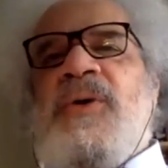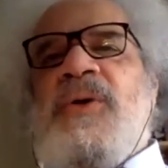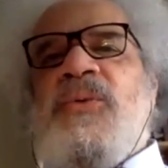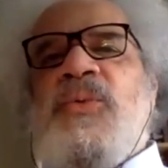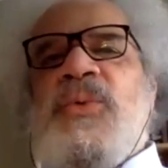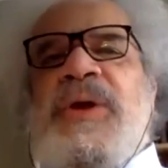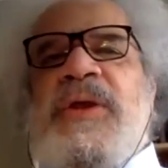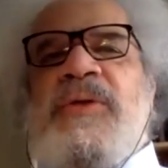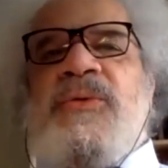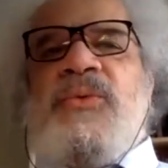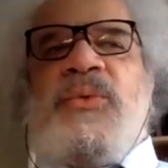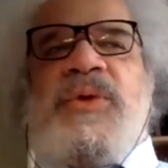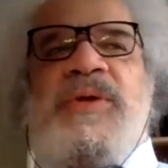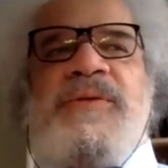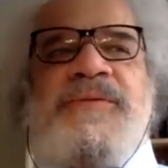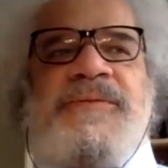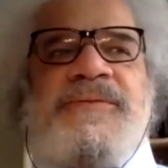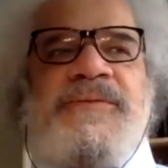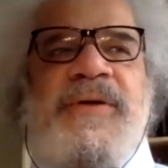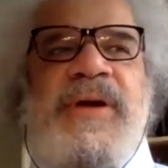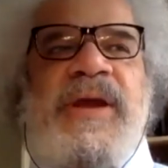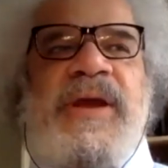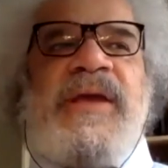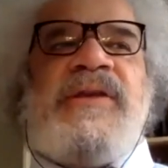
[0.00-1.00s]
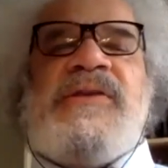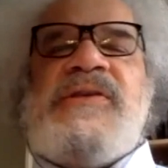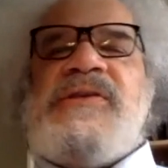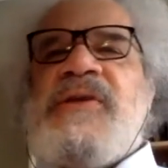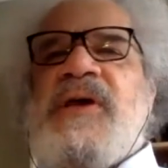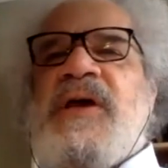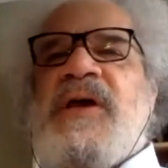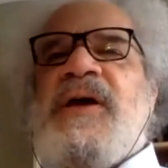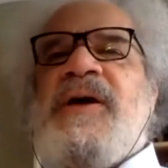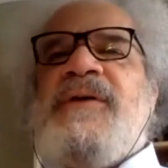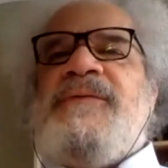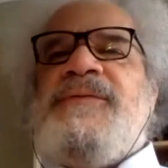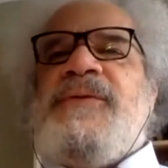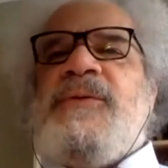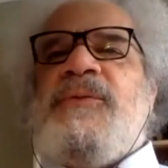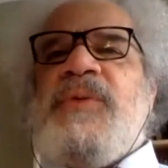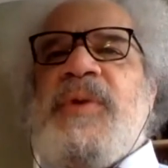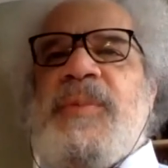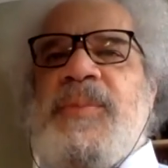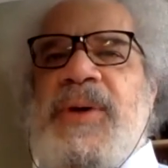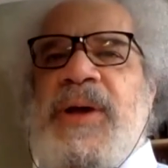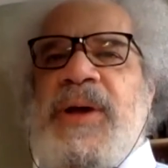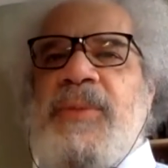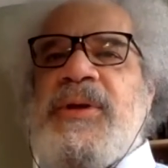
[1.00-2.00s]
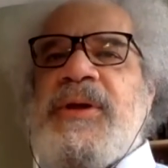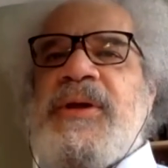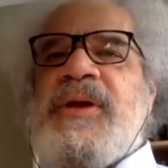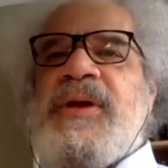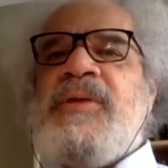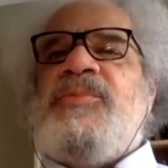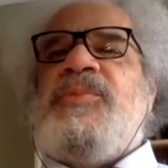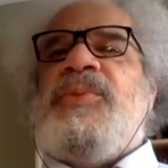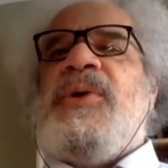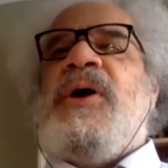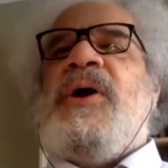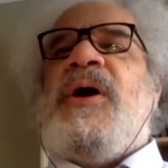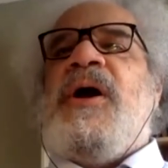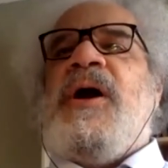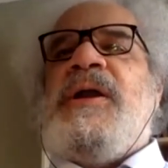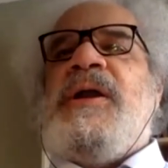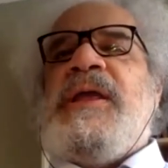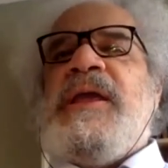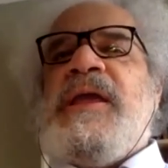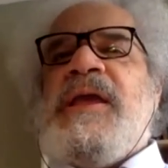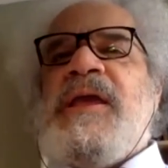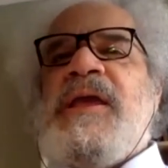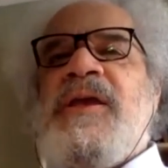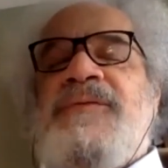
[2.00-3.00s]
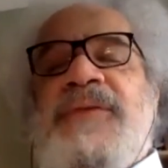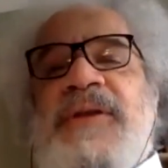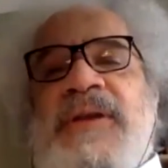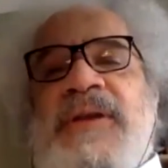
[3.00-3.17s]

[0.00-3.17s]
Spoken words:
when friends of the Republican Party and of